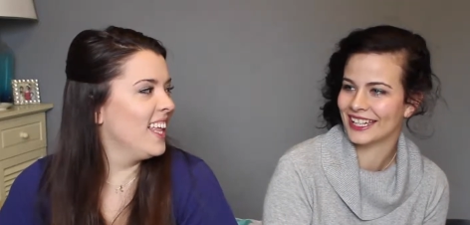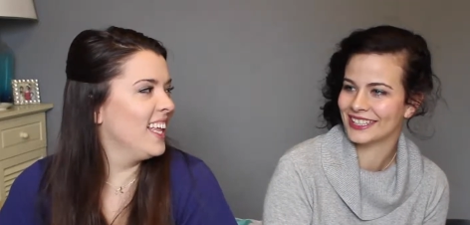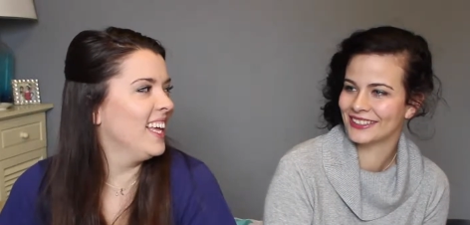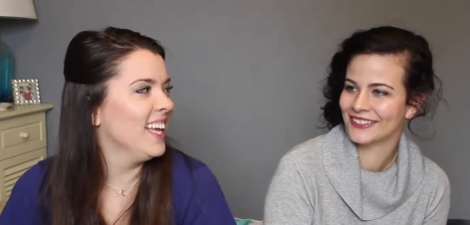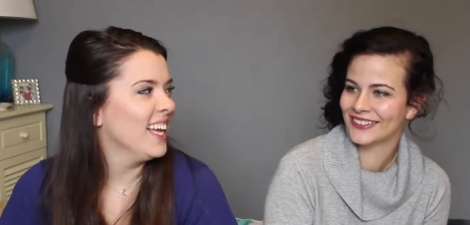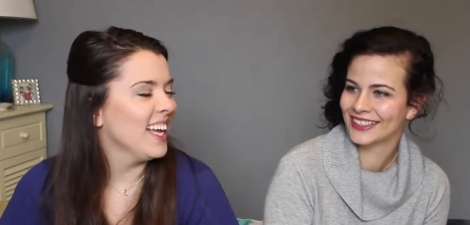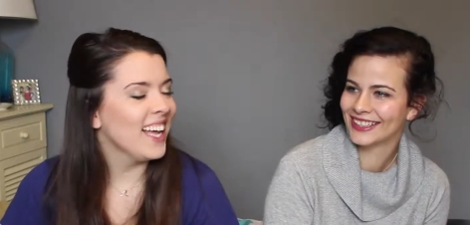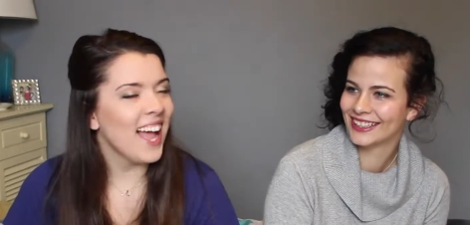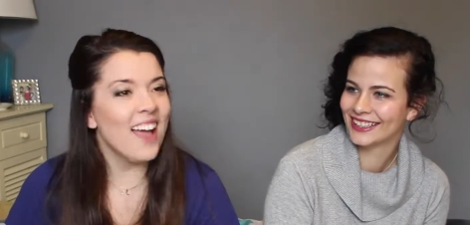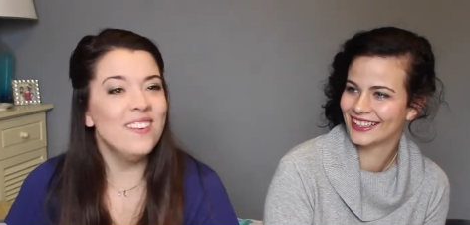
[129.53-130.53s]
Speaker 1: at you.
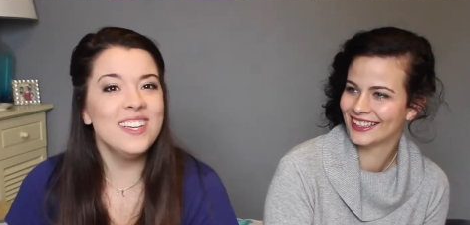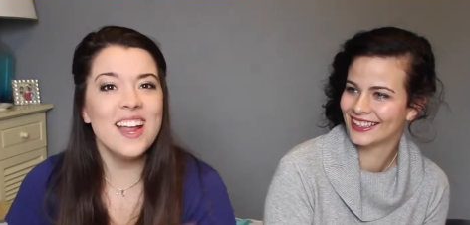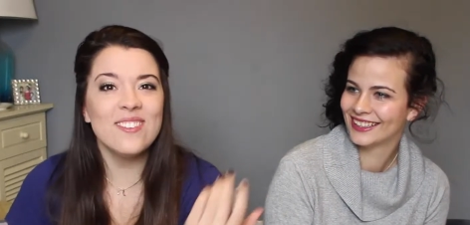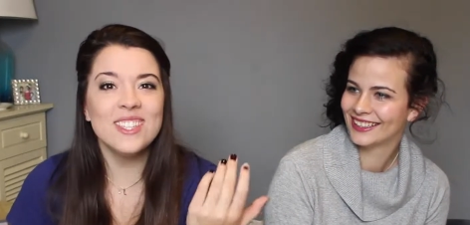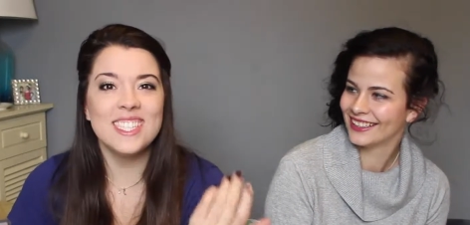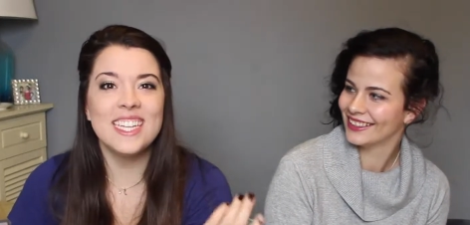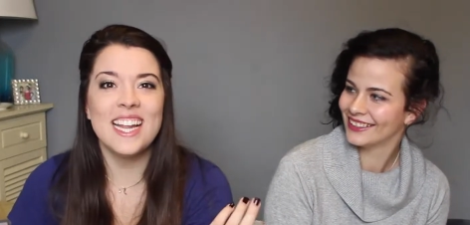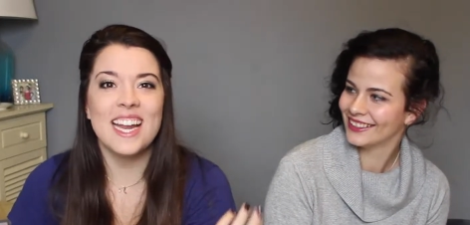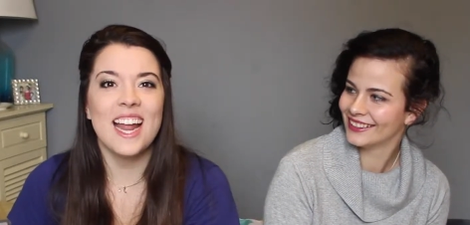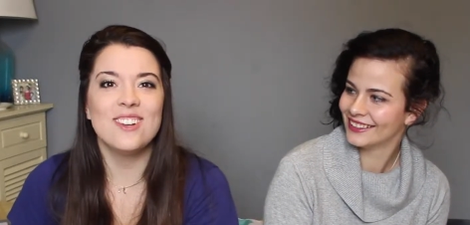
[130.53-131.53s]
I've never
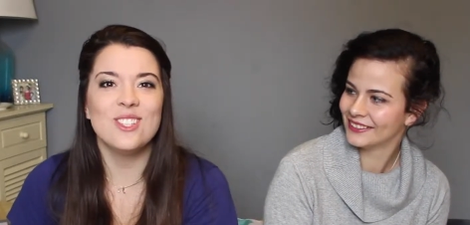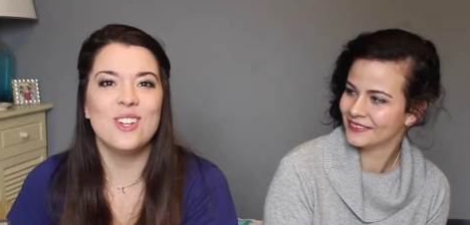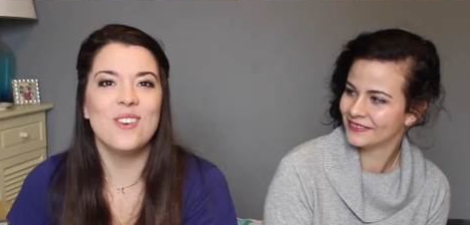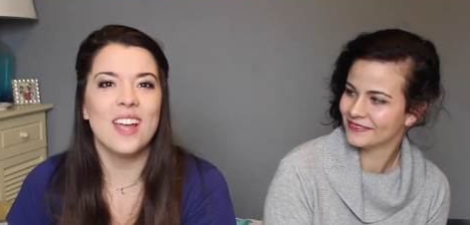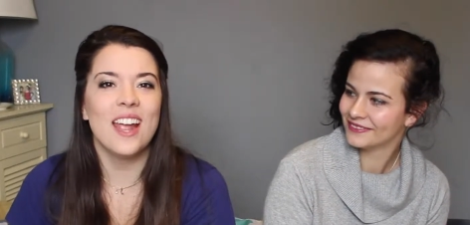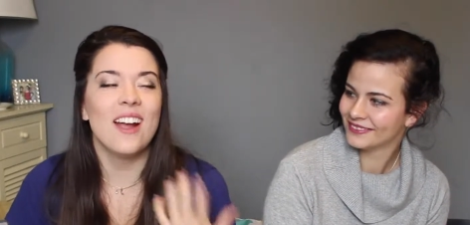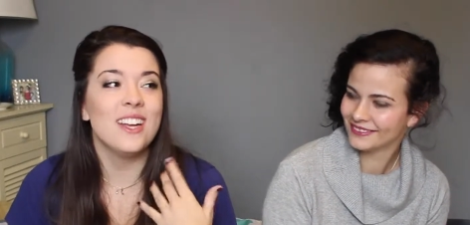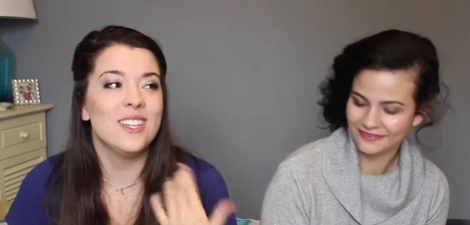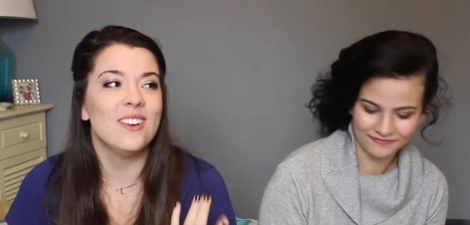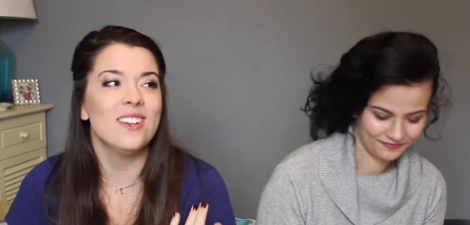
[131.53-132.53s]
seen it and I just don't care.
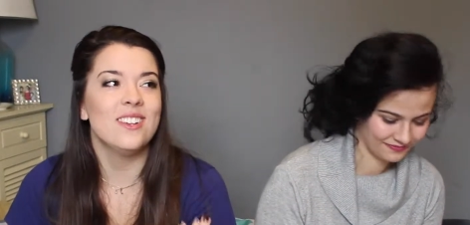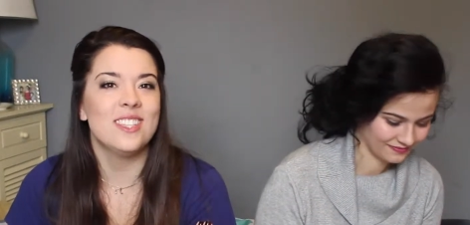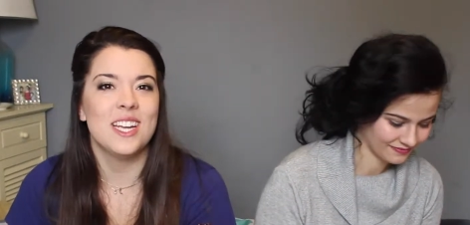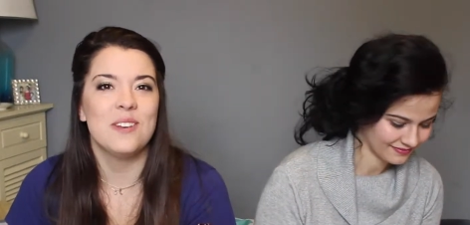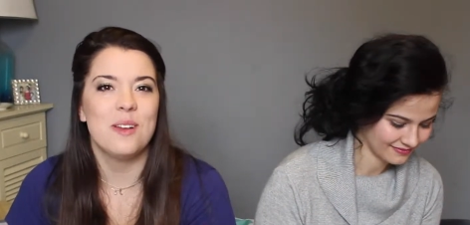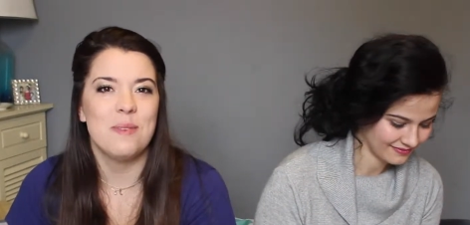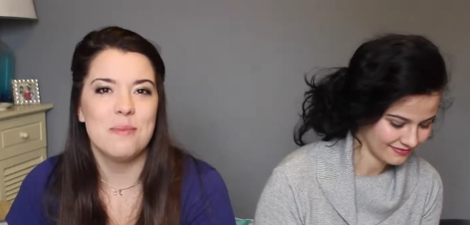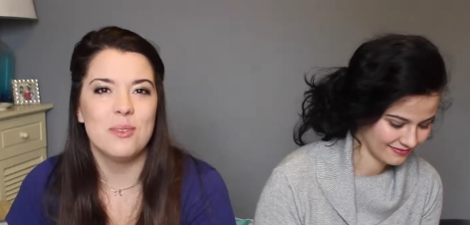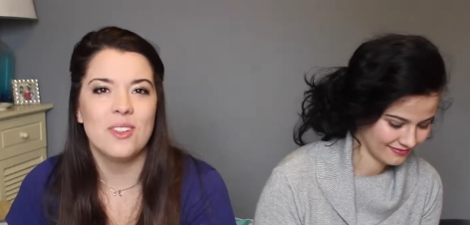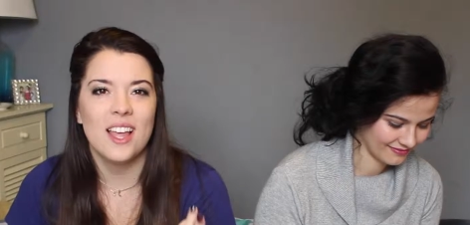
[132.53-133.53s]
I don't understand why
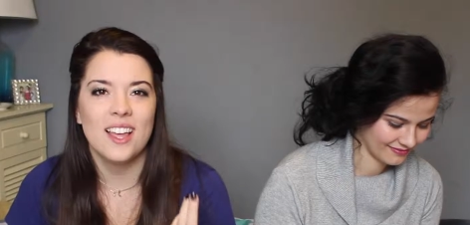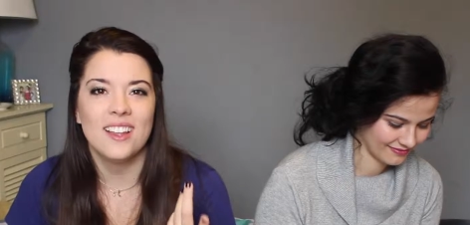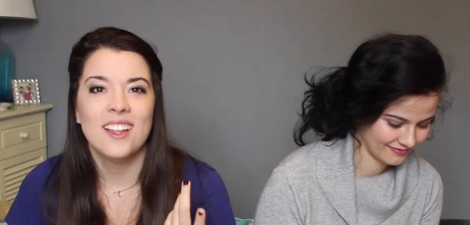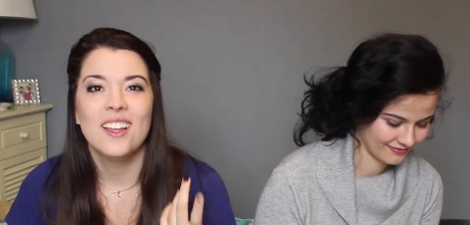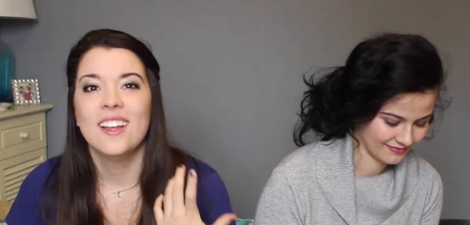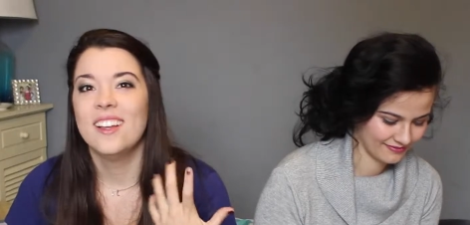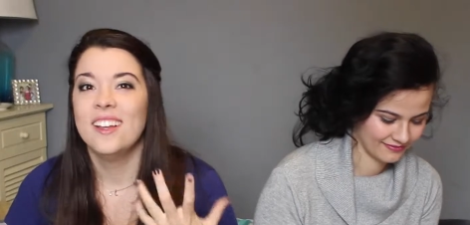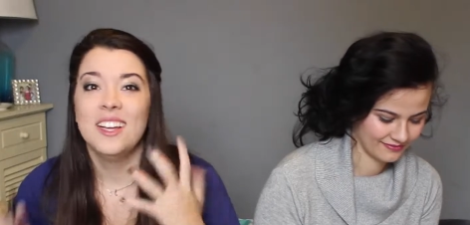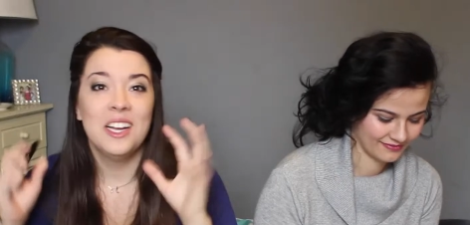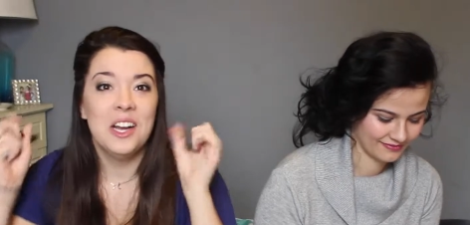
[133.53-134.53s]
people like
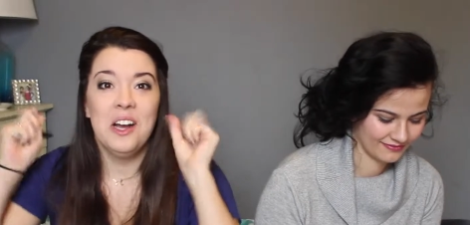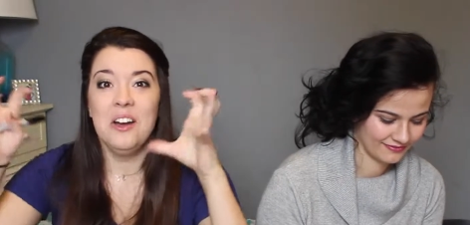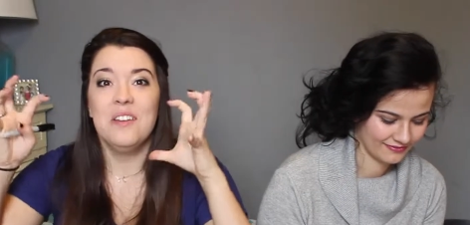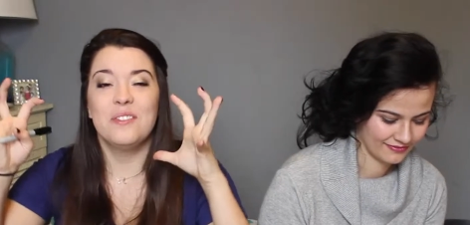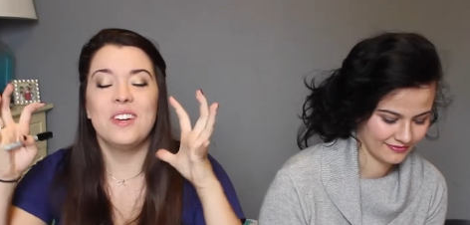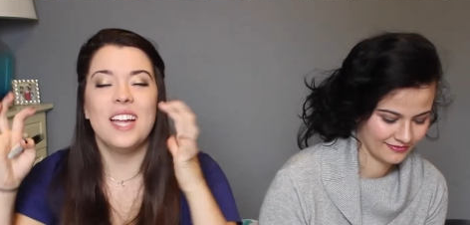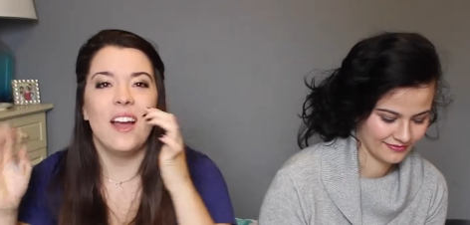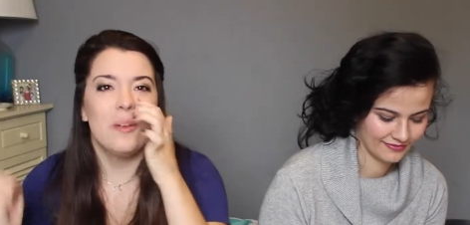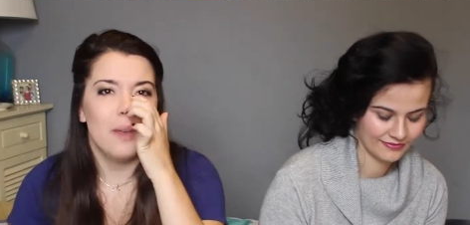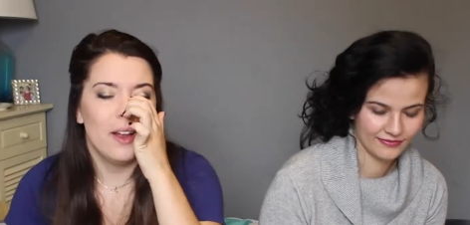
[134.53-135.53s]
freak
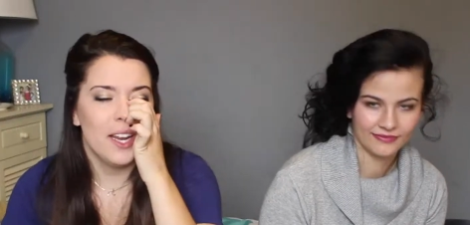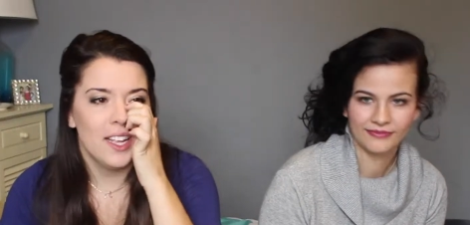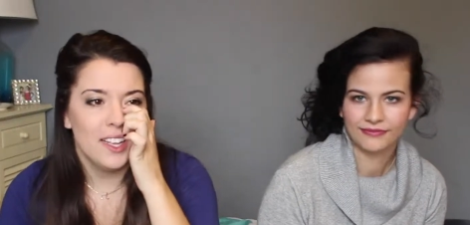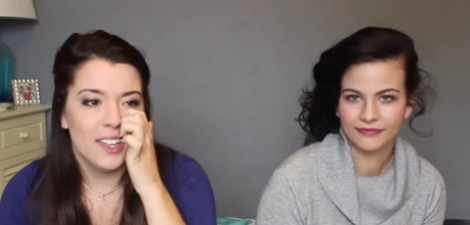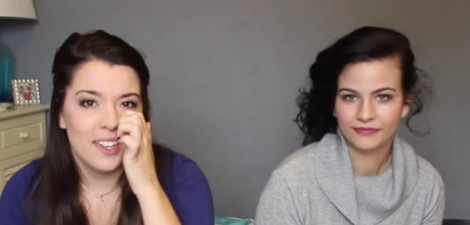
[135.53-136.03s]
out about it.